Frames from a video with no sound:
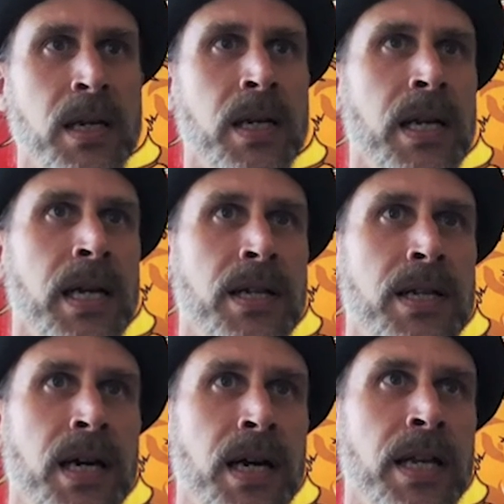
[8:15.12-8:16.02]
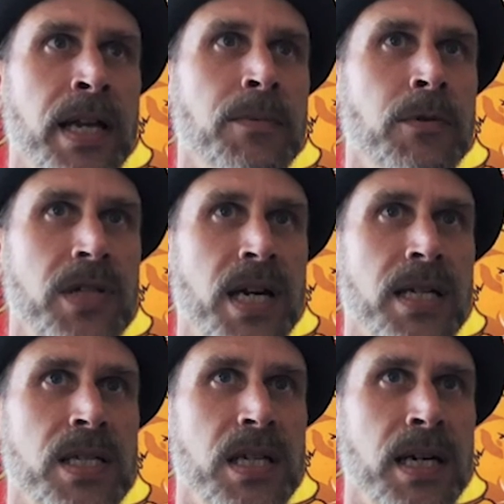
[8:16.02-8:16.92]
It enables
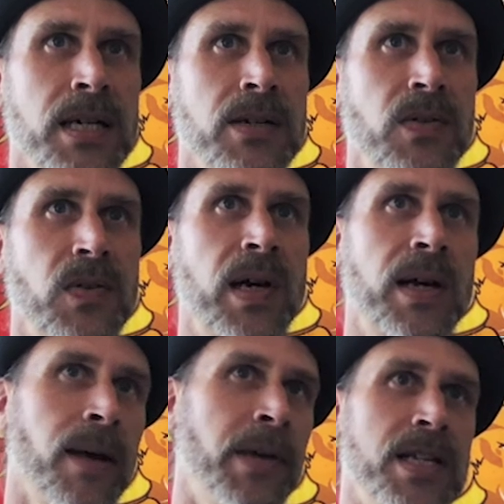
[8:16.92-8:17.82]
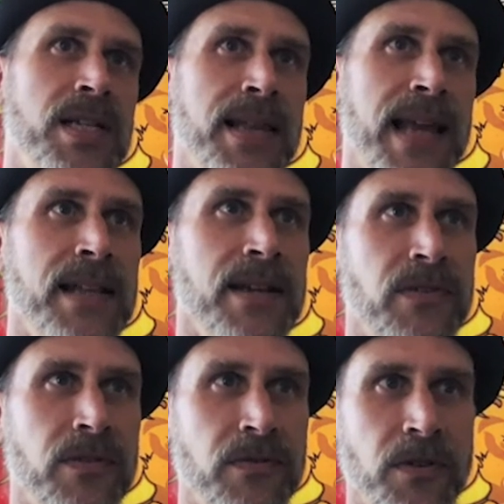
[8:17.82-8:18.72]
us, well, I mean, it's not that
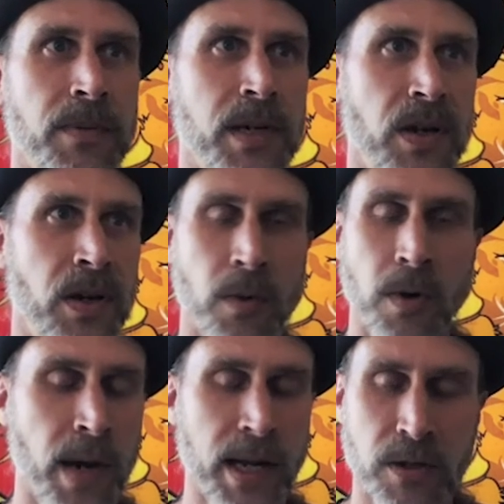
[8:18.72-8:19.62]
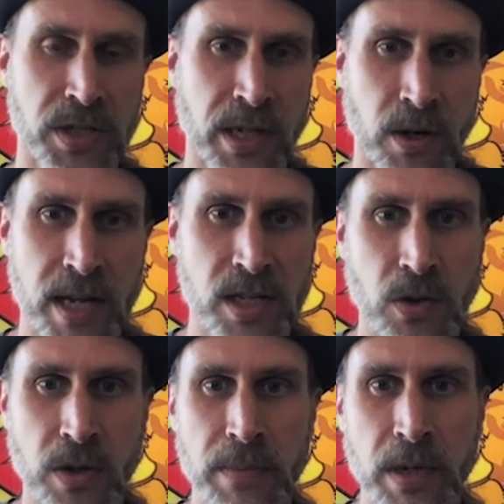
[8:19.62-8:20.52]
different from a regular CRS
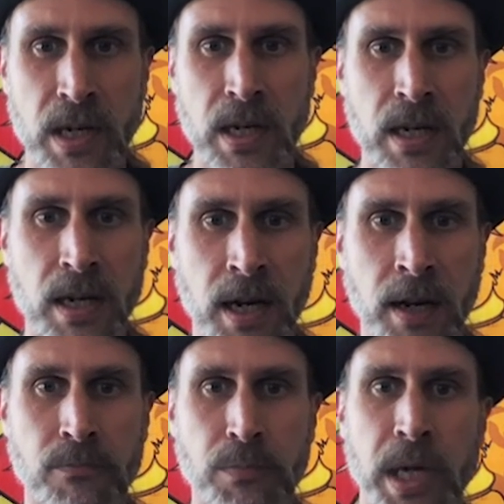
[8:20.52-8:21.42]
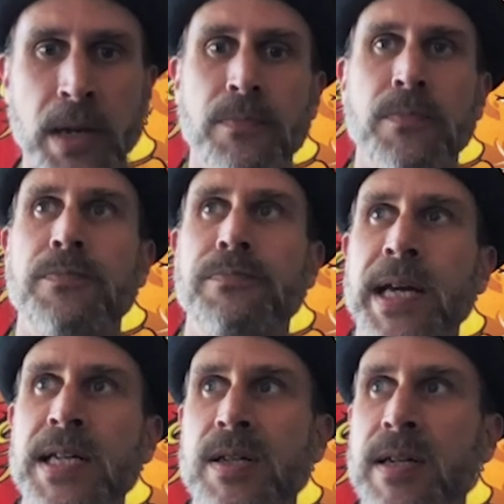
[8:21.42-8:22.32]
corp, but it
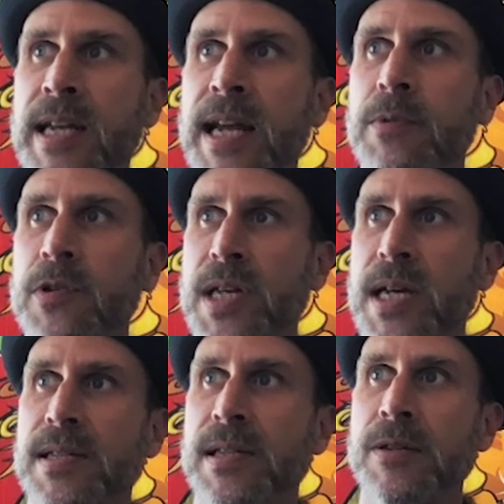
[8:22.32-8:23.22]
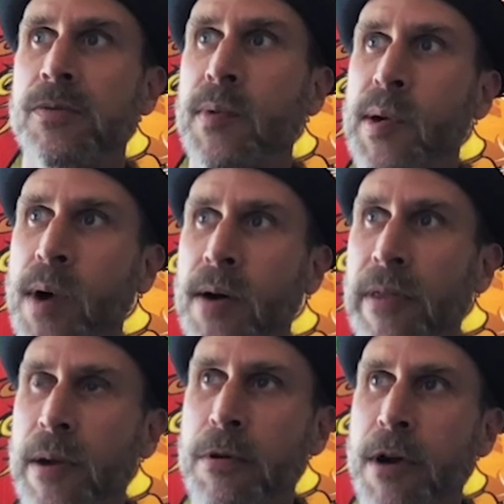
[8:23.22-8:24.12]
basically enables us to do what we want with
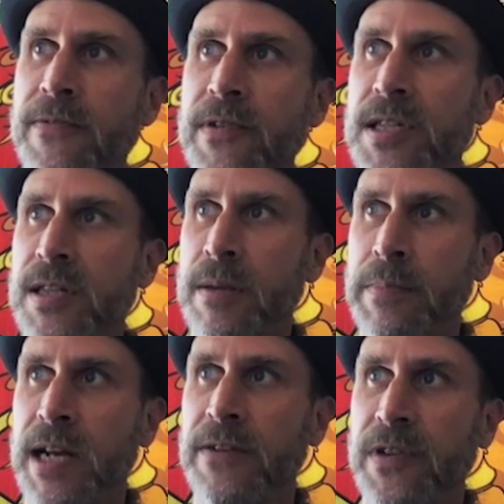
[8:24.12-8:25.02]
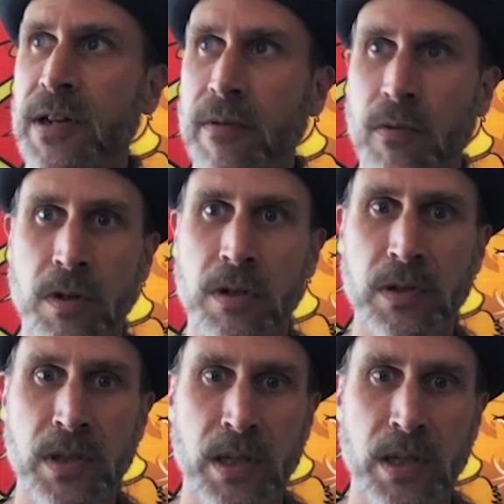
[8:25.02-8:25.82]
our profits to the benefit of the world,